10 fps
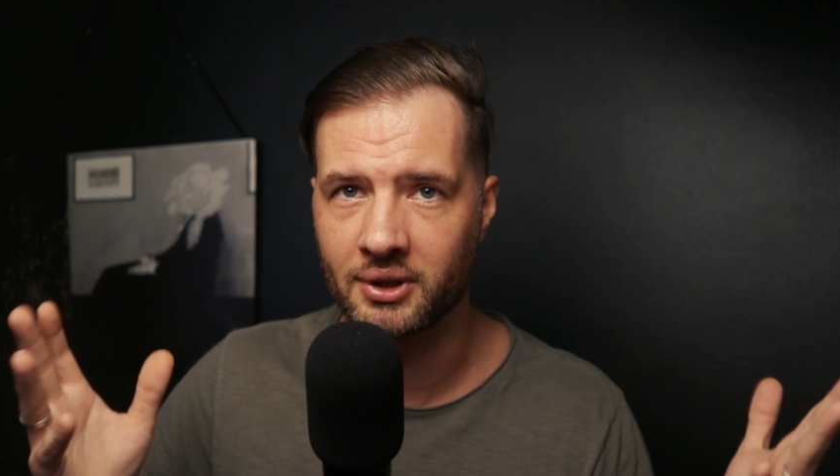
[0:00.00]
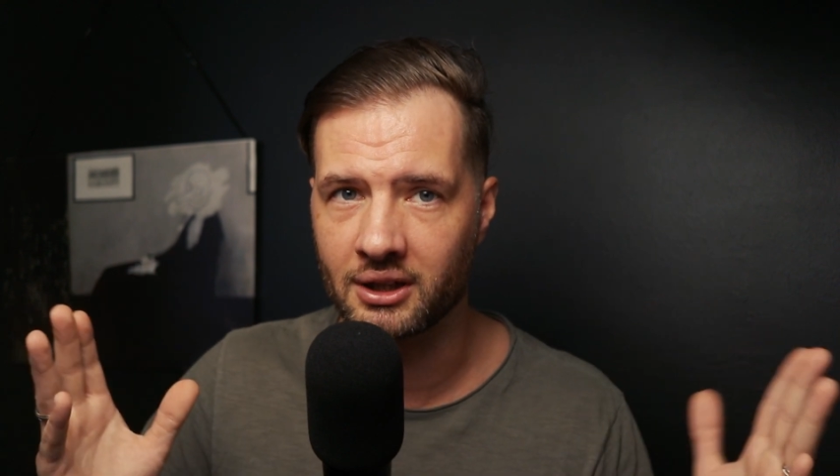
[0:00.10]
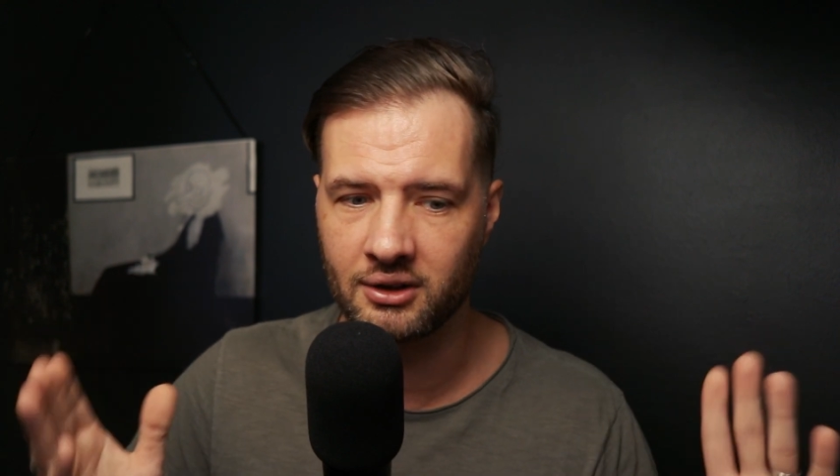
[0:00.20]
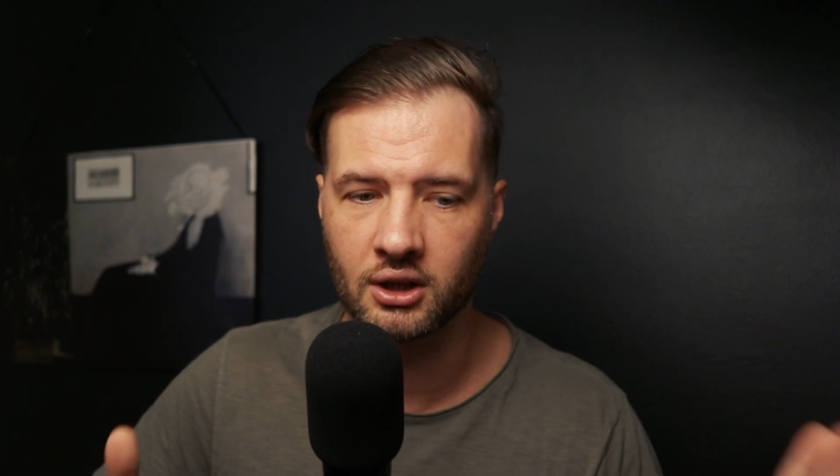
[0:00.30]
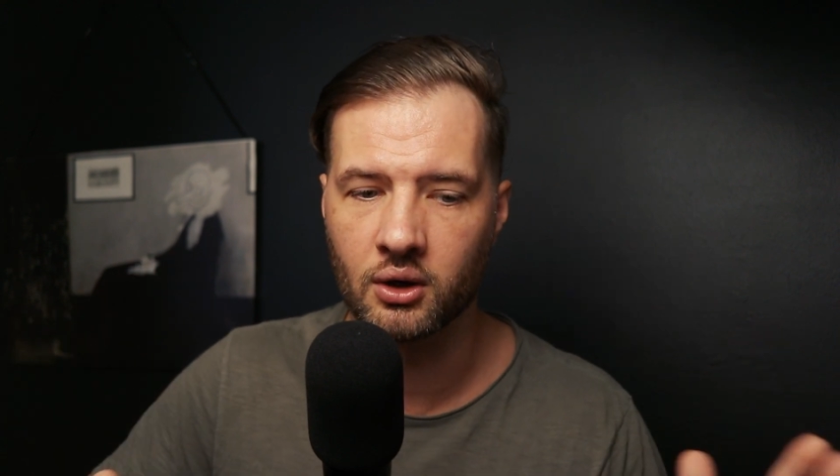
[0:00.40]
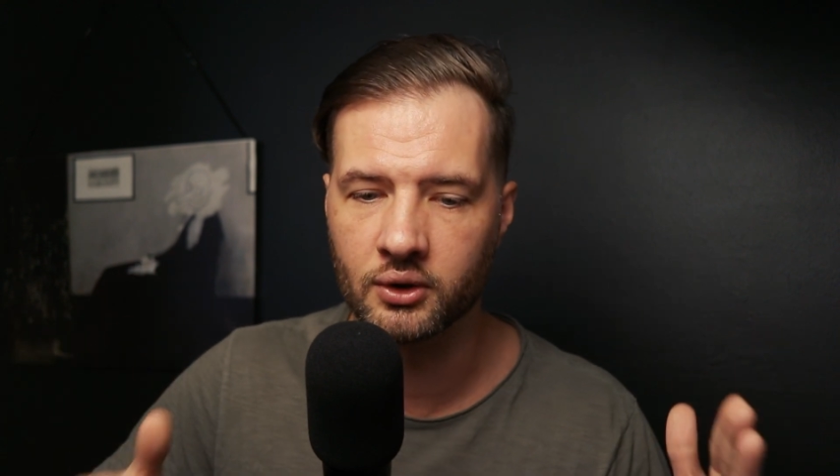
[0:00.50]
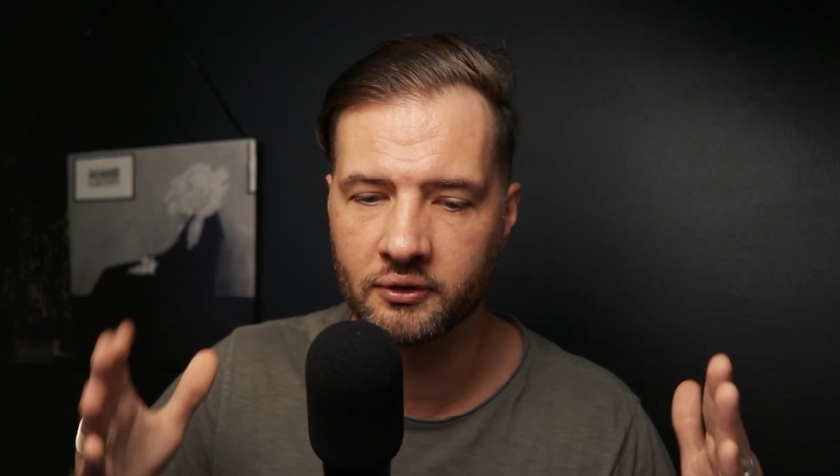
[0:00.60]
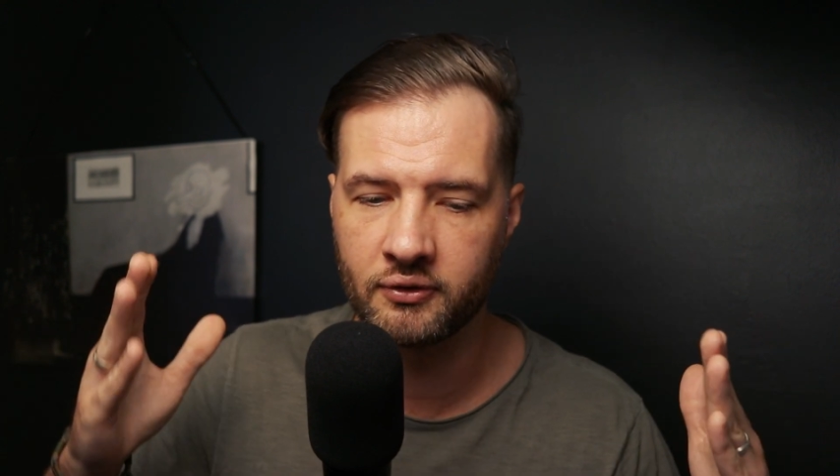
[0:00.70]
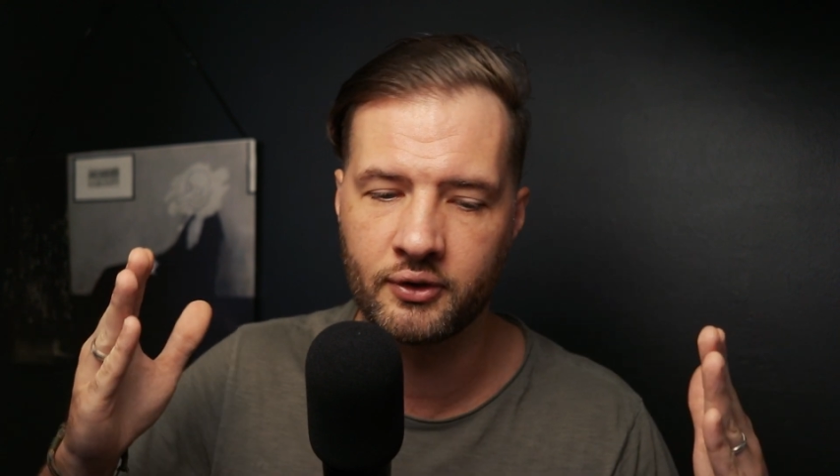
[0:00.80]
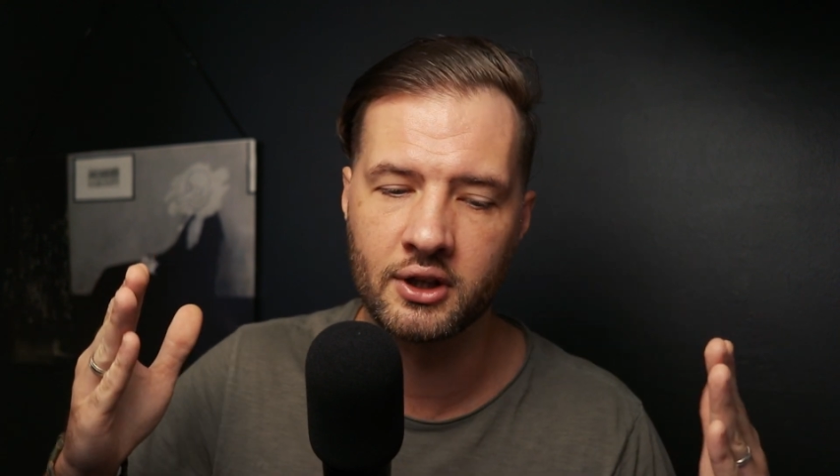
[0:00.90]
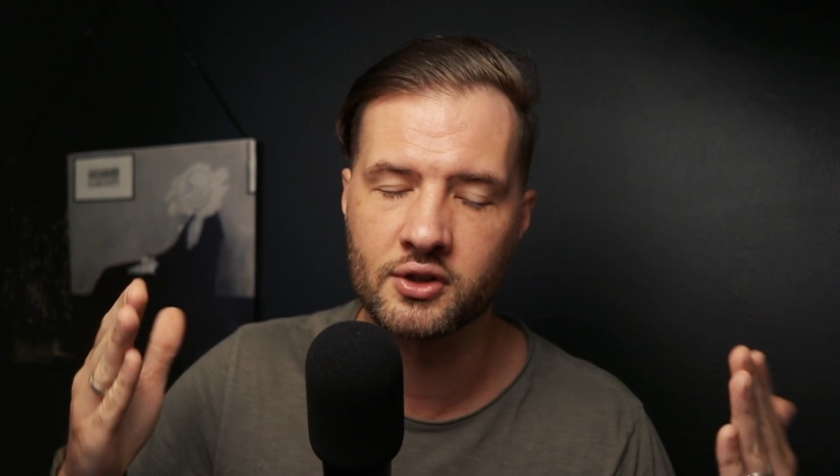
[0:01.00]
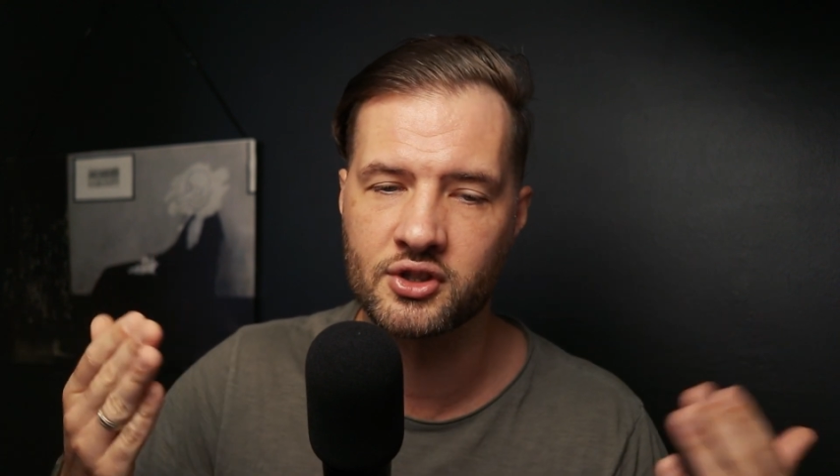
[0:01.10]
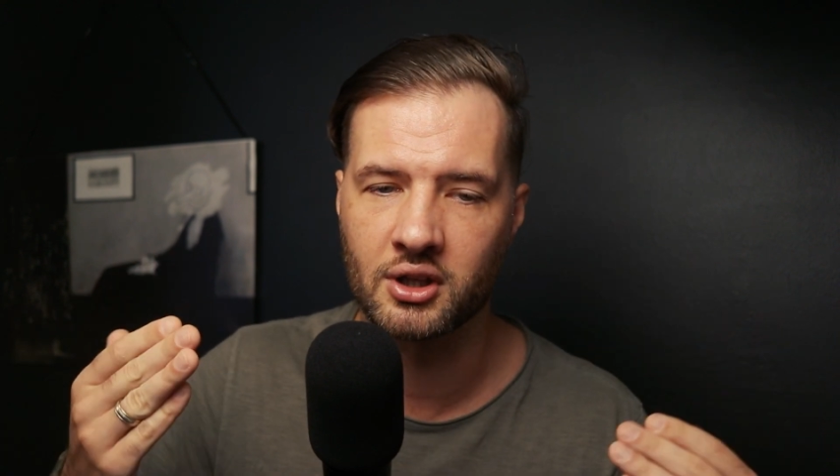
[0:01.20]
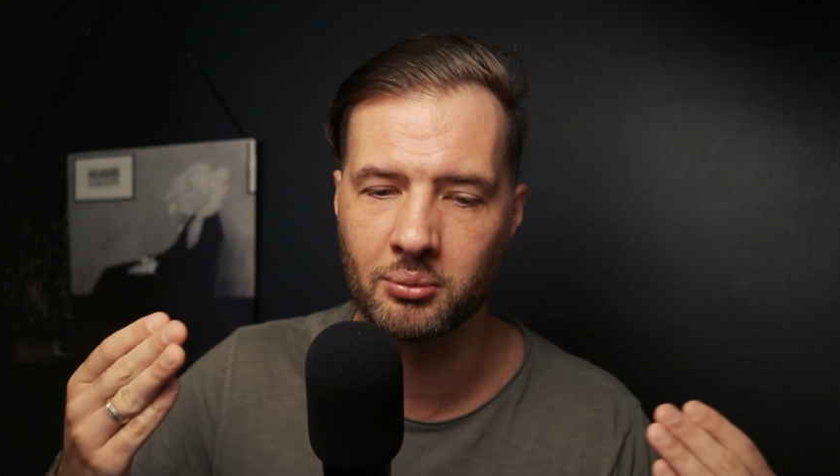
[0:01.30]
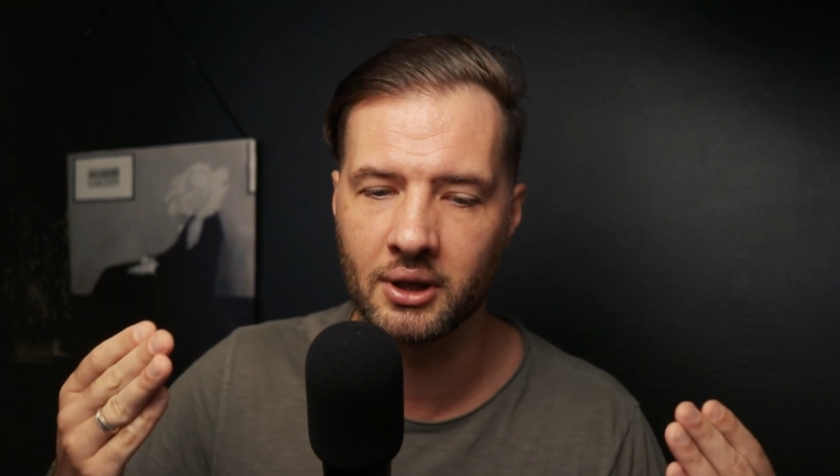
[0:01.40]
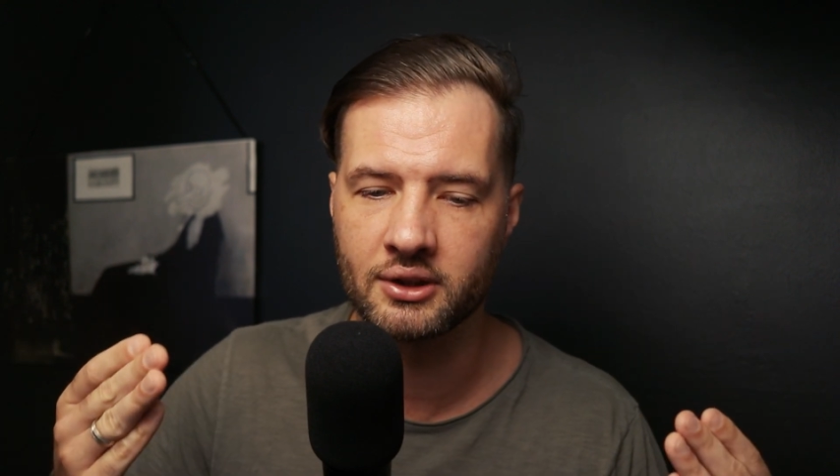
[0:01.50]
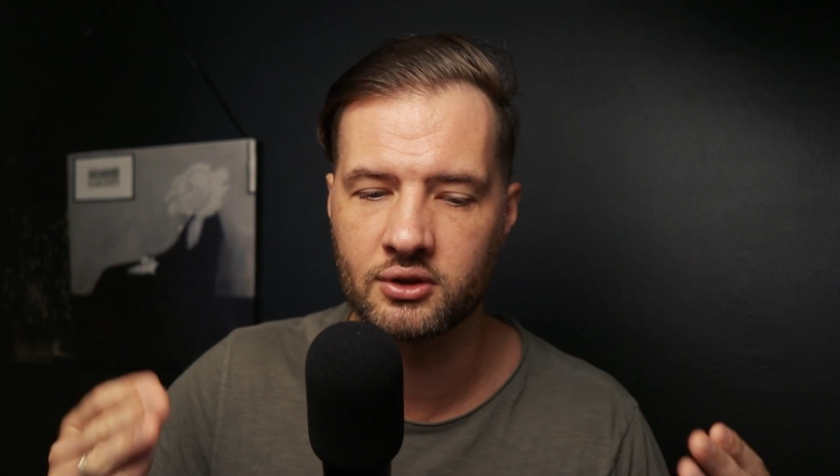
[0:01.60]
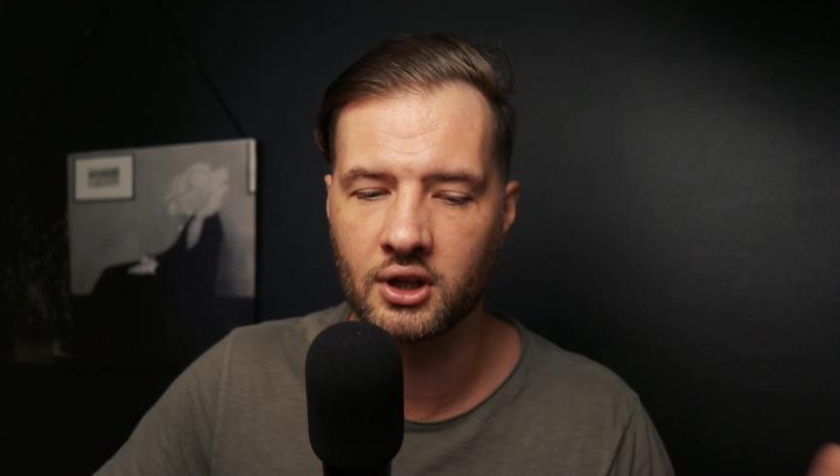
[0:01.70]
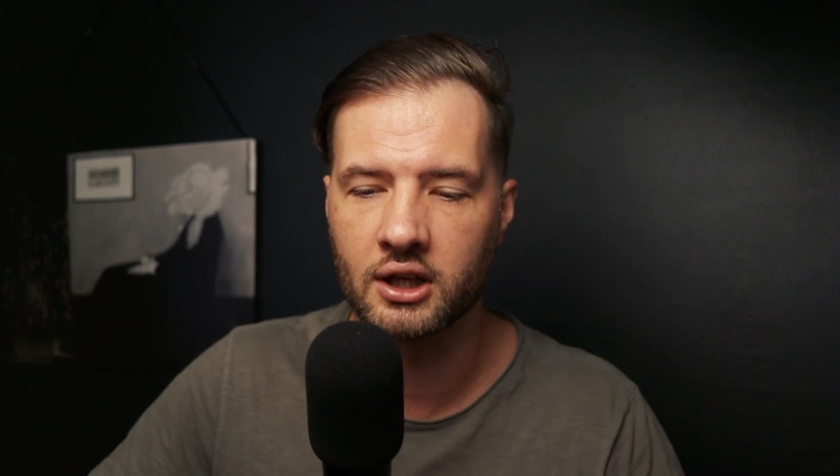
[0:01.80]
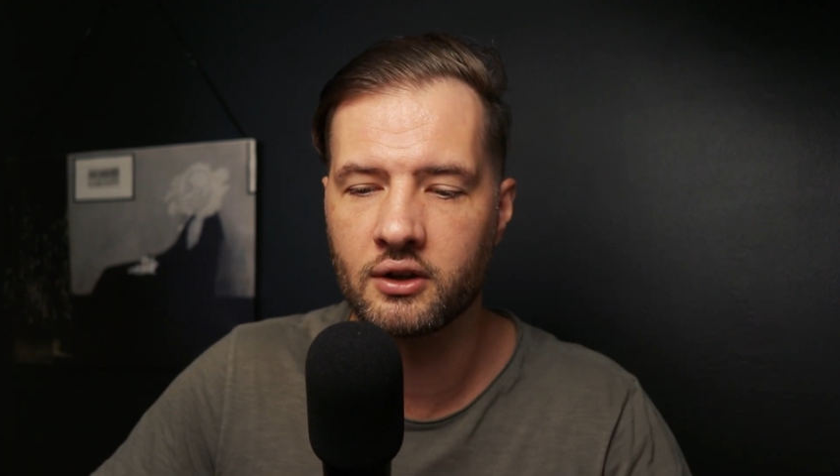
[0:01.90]
that, you know, the fingers are blend
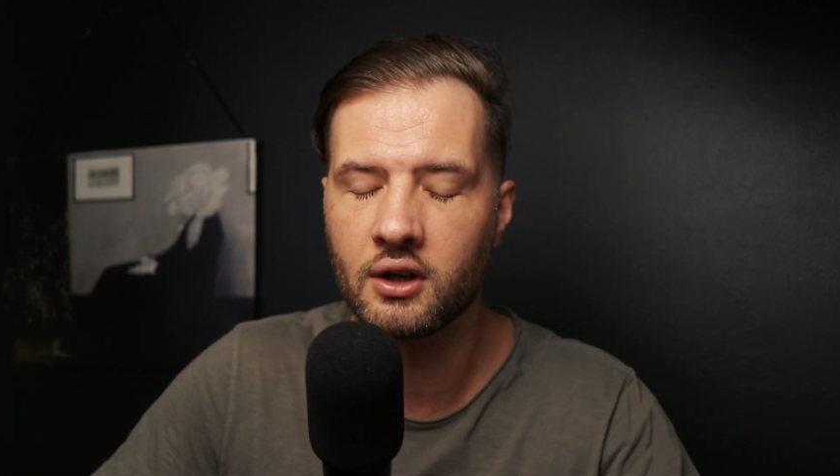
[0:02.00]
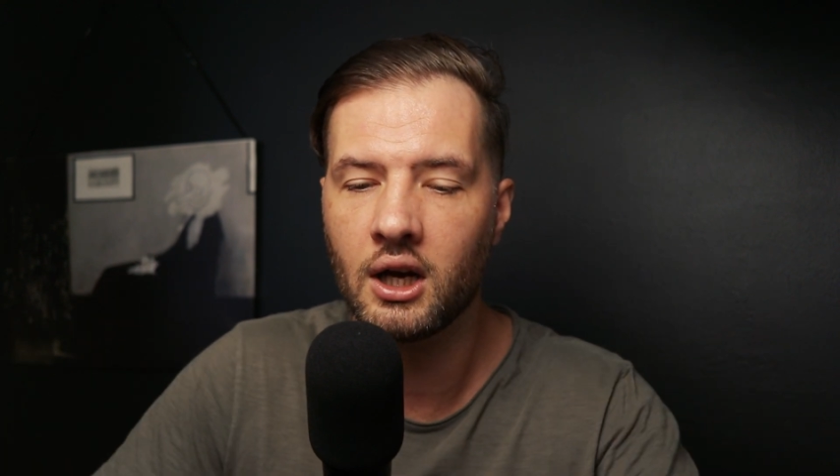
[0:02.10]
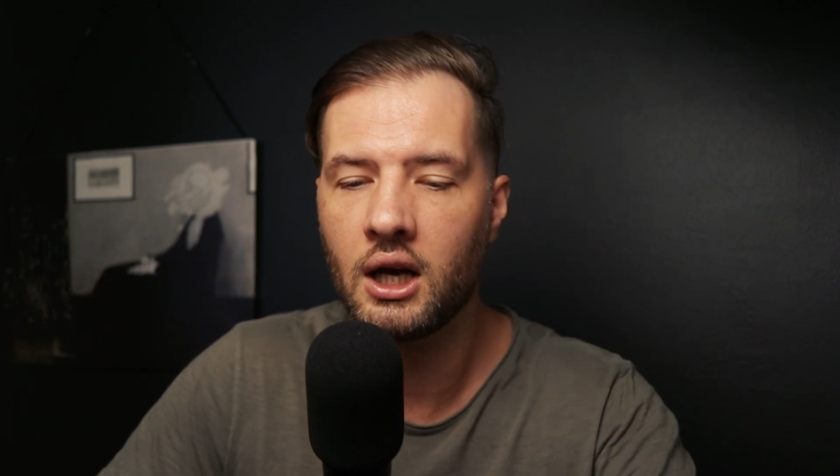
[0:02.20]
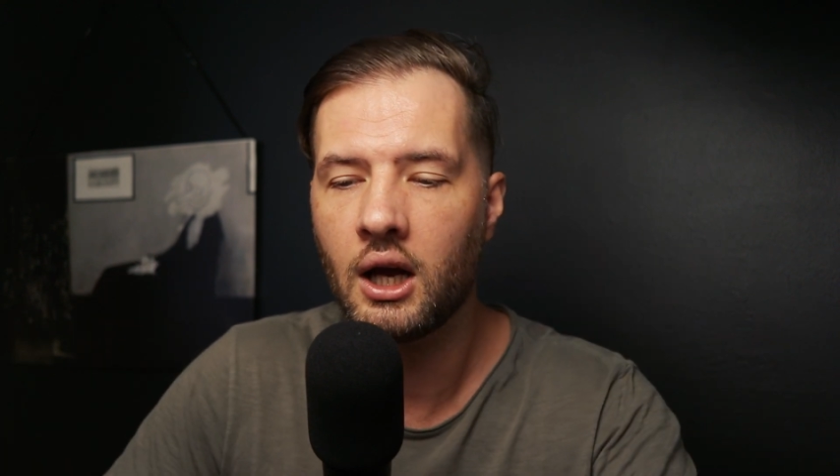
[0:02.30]
together,